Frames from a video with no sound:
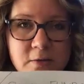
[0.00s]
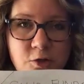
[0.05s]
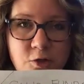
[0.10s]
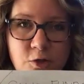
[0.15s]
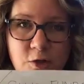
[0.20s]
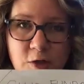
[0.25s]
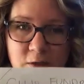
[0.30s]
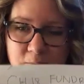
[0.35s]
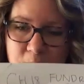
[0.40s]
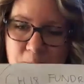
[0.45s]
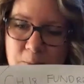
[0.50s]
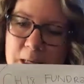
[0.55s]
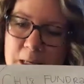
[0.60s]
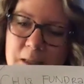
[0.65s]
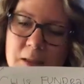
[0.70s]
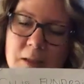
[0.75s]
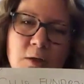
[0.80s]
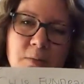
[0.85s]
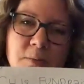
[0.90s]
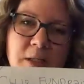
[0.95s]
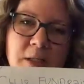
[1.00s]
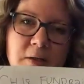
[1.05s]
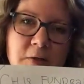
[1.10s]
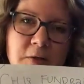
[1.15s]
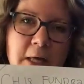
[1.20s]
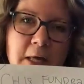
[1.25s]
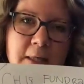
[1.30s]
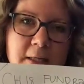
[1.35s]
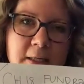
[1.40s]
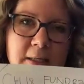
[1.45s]
should be a little
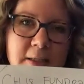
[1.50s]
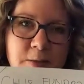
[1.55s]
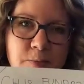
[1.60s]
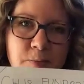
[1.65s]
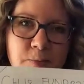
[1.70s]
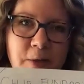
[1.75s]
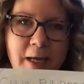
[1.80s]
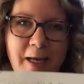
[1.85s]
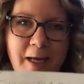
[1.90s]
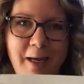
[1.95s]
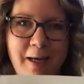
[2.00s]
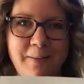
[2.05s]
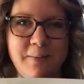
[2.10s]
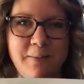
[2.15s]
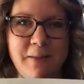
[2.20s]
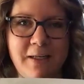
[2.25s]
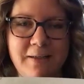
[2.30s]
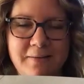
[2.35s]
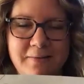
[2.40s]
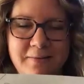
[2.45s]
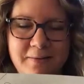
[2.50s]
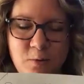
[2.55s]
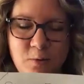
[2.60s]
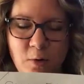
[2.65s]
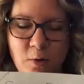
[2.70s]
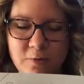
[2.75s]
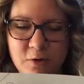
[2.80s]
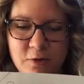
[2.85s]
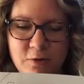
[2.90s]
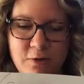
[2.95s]
bigger than this, but I had my
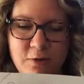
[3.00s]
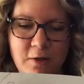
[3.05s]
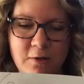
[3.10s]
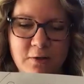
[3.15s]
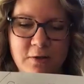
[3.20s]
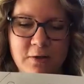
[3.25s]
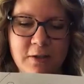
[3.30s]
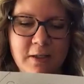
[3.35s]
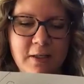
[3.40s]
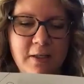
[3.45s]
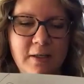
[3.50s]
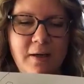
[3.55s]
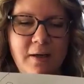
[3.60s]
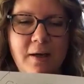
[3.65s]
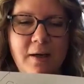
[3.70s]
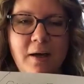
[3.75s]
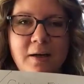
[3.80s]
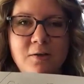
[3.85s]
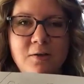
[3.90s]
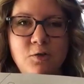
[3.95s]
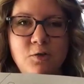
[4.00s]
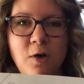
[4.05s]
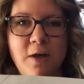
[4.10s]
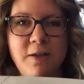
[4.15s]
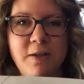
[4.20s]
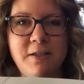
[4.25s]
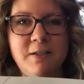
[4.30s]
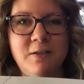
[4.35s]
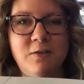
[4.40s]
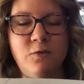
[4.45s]
12-year-old daughter
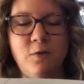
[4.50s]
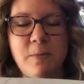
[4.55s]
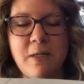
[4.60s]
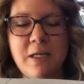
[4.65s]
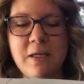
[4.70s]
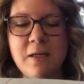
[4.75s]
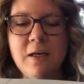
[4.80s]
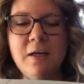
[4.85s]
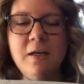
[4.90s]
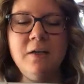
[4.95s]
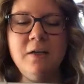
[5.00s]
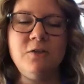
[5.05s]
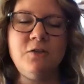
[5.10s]
draw these for me.